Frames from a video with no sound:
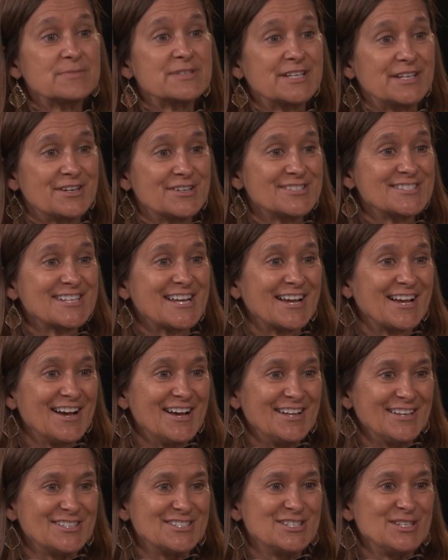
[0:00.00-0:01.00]
in our
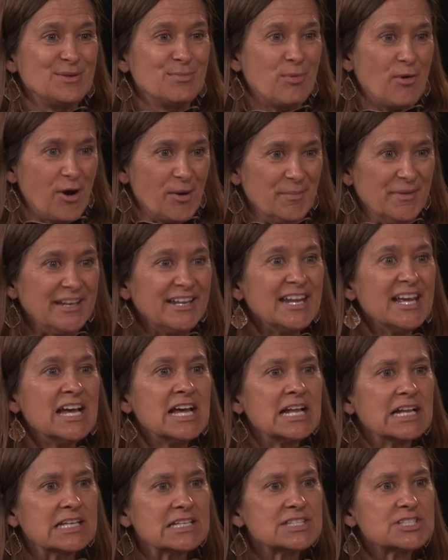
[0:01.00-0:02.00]
psychology department.
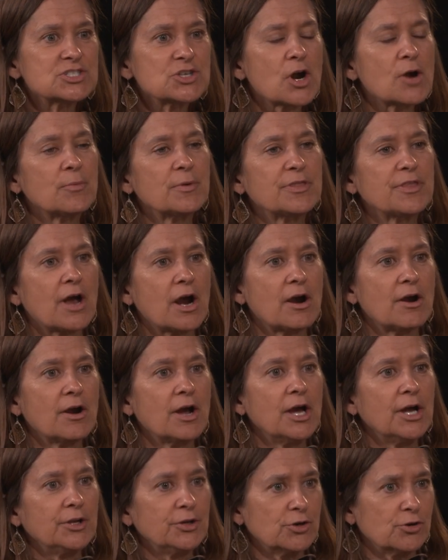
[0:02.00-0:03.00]
Let's start with our
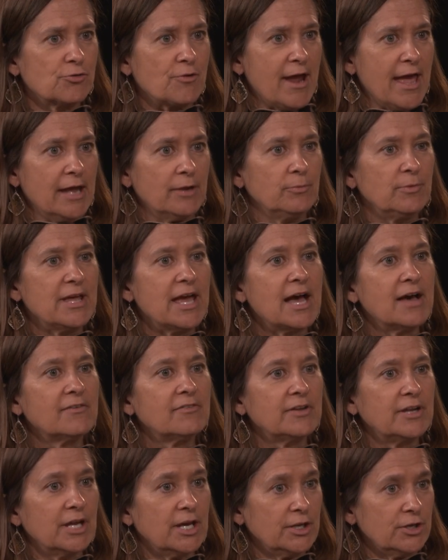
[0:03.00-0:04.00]
undergrad. We have
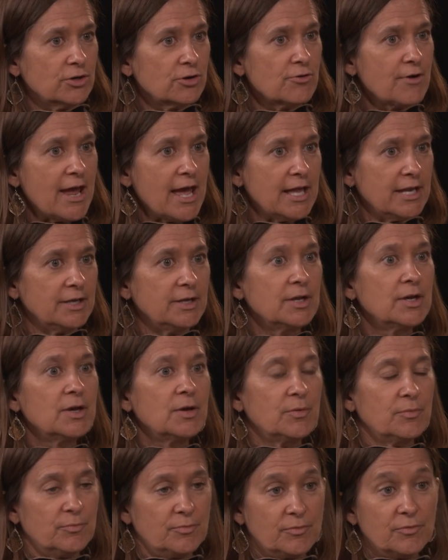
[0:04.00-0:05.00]
an undergrad
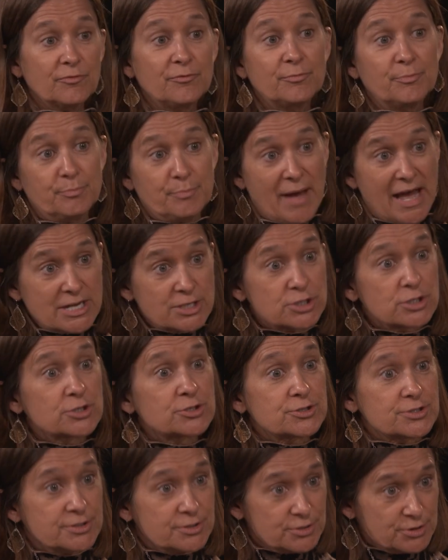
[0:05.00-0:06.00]

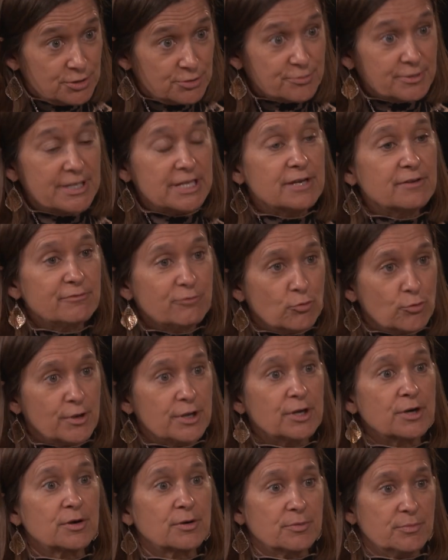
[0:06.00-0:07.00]
bachelor's degree, a
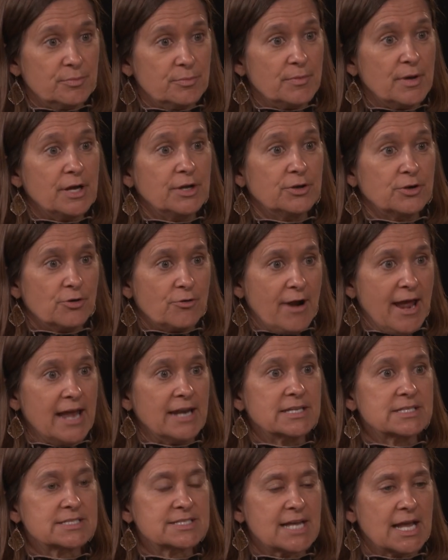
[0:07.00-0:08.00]
four-year undergrad
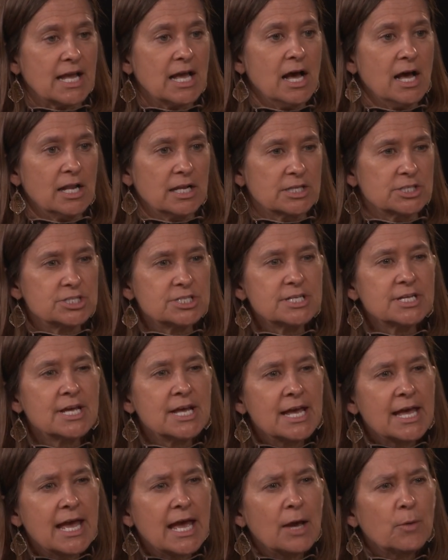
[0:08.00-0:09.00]
in psychology.
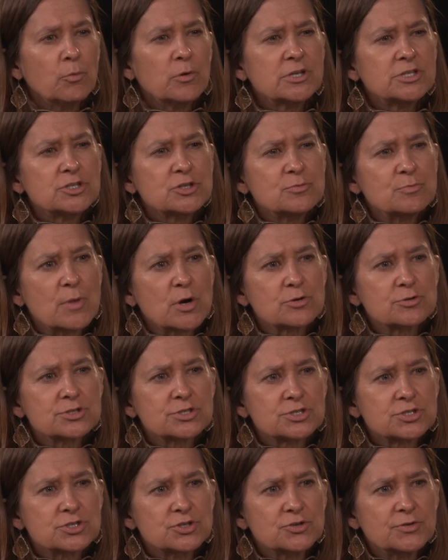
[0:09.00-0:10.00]
And what do most
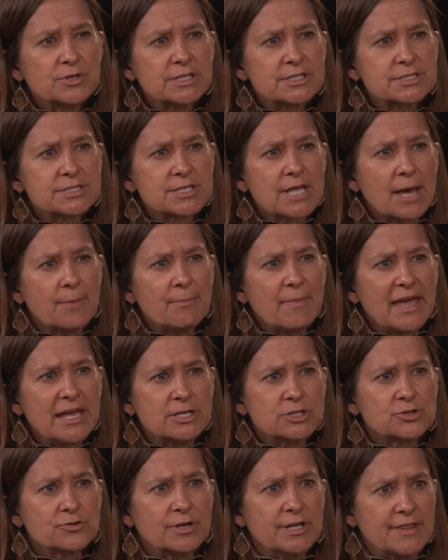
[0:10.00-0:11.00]
students that
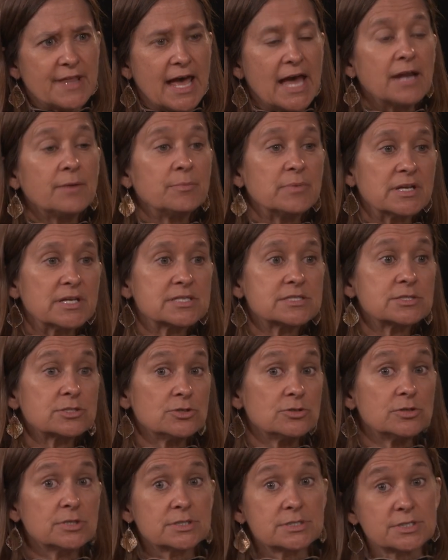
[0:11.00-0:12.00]
major in that, because
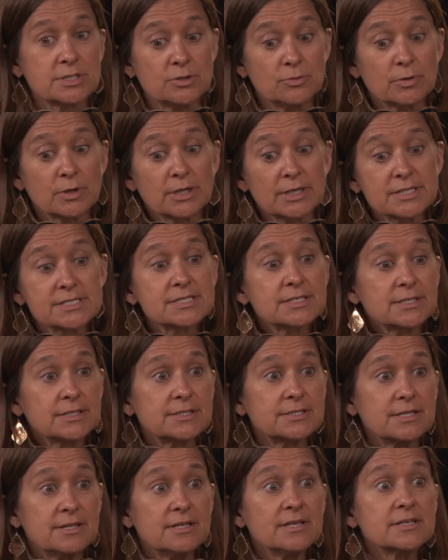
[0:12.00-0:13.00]
students who are listening
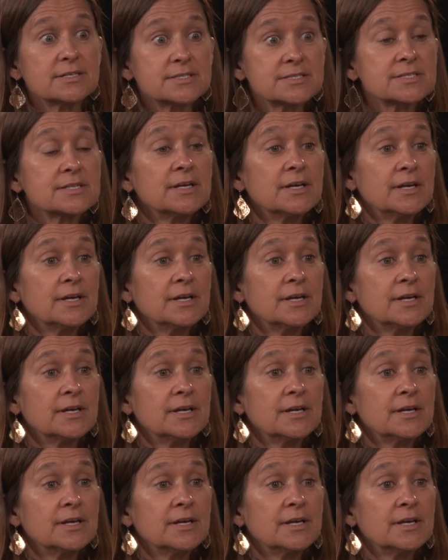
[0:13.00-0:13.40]
to this